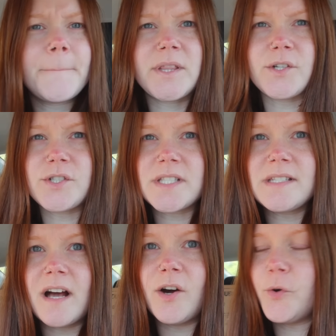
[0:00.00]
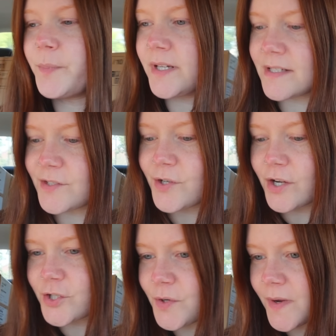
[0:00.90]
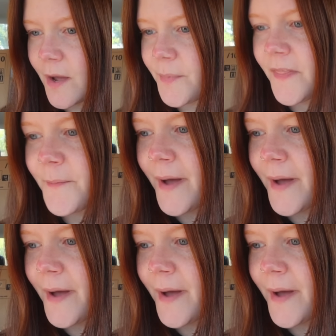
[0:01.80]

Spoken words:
but they're just not open because they're not showing up on the